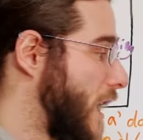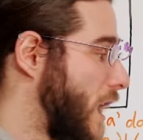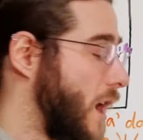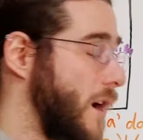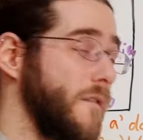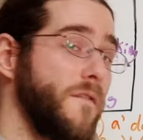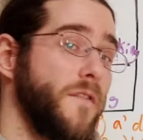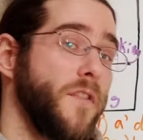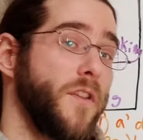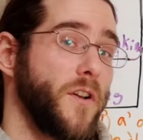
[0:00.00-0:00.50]

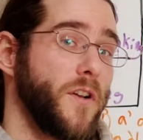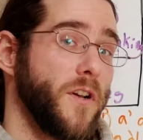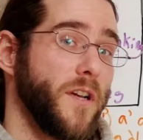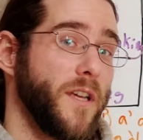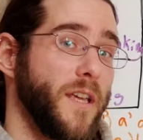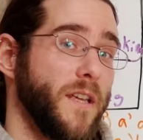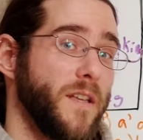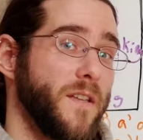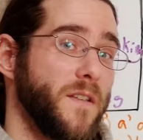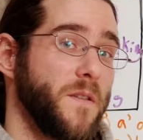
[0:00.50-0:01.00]
Of the
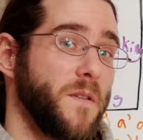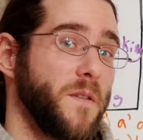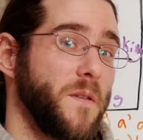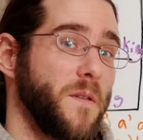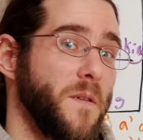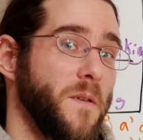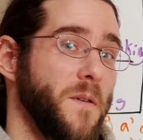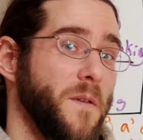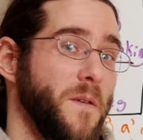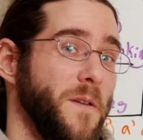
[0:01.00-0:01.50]
cookies.
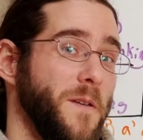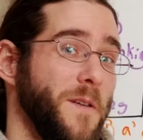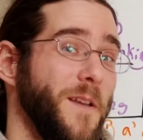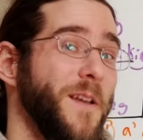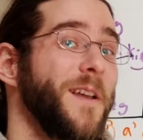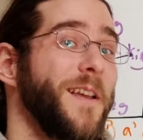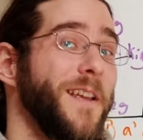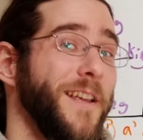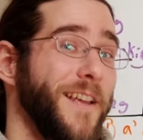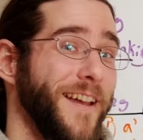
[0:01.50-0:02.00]

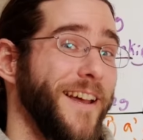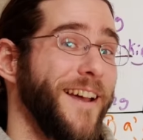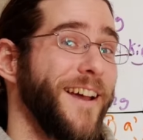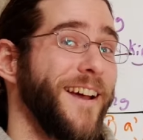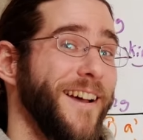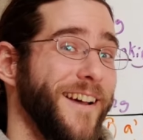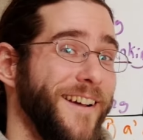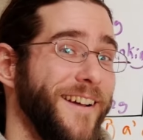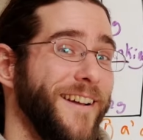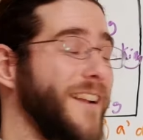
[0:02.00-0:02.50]

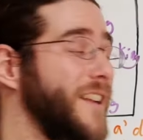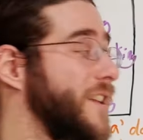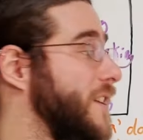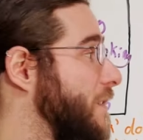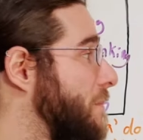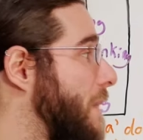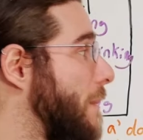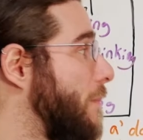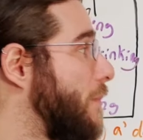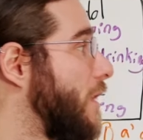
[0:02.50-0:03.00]
Yeah.
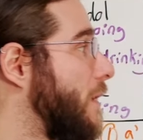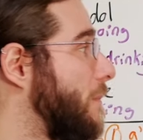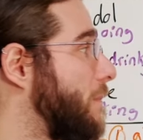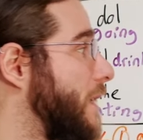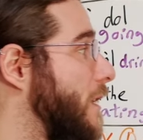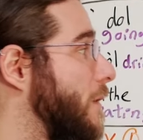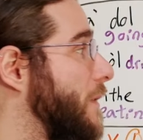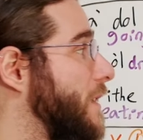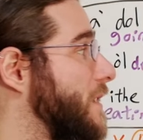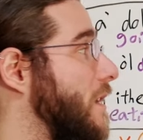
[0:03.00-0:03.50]
Remember up
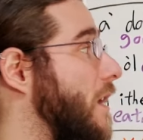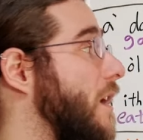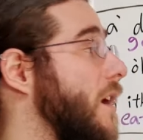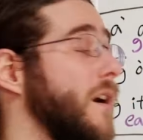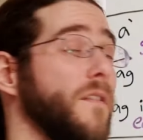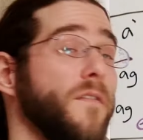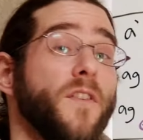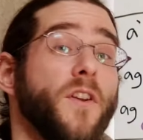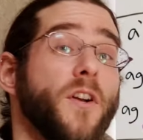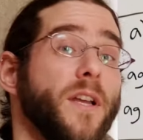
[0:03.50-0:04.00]
here we saw
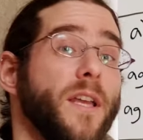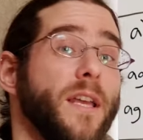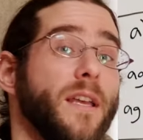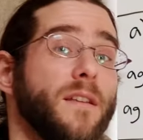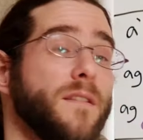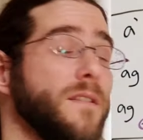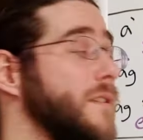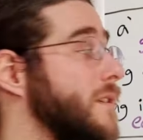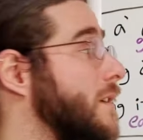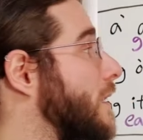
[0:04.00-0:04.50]
of
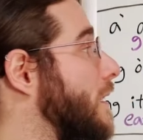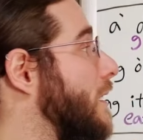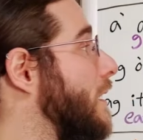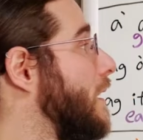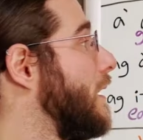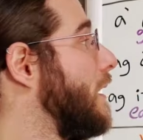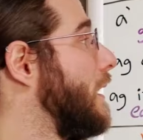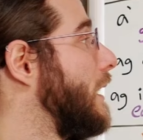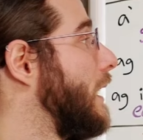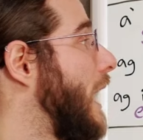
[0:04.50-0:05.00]
cookies?
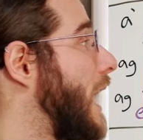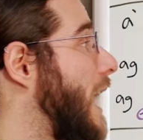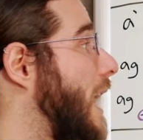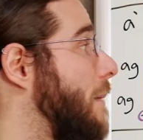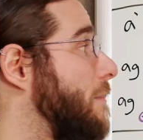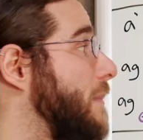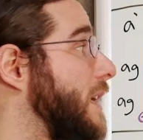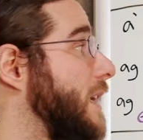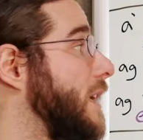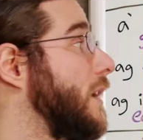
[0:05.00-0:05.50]

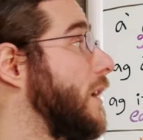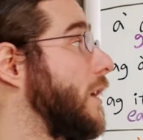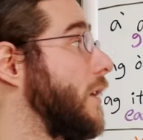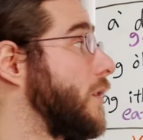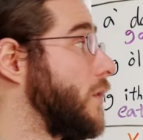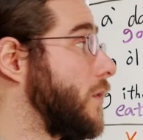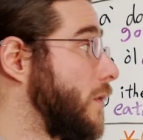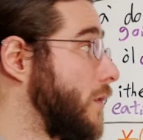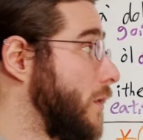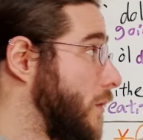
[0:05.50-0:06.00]
Hami
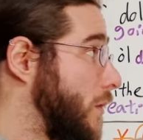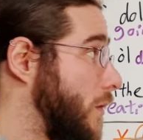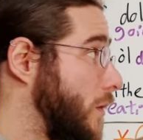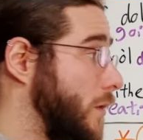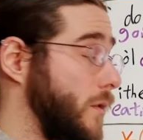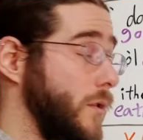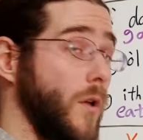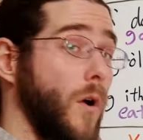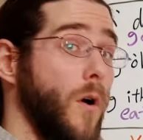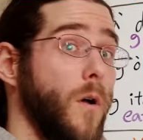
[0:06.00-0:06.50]

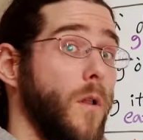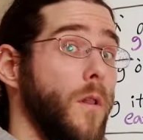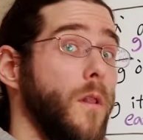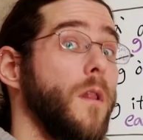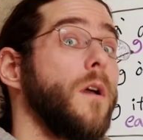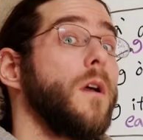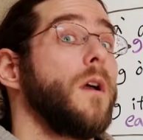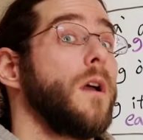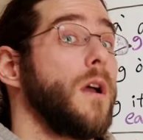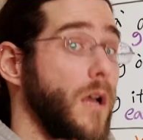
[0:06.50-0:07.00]
dol
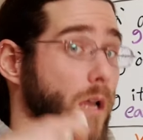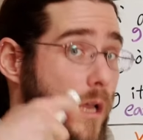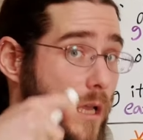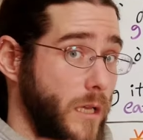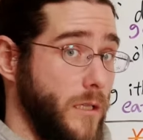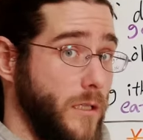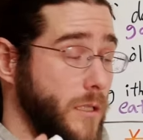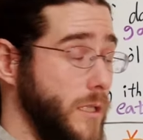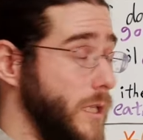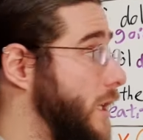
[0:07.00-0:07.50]
a
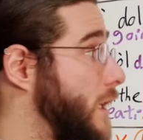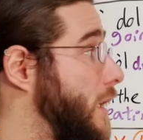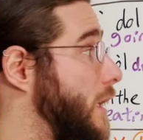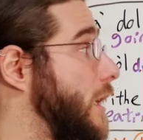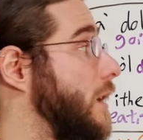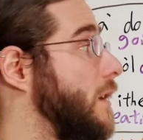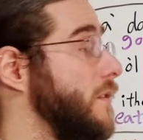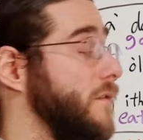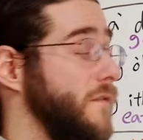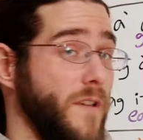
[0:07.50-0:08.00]

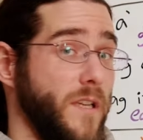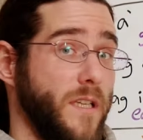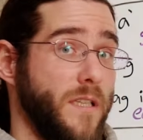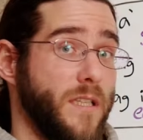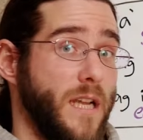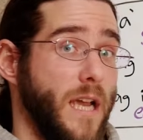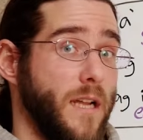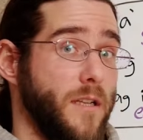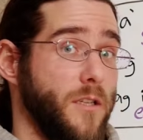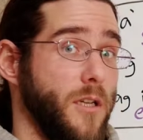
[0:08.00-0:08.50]
yicha
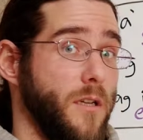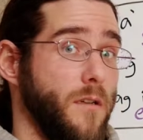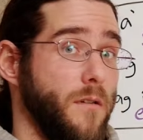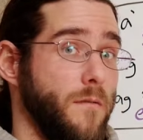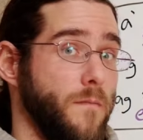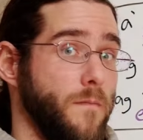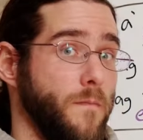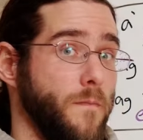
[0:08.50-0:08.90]
vriskachin.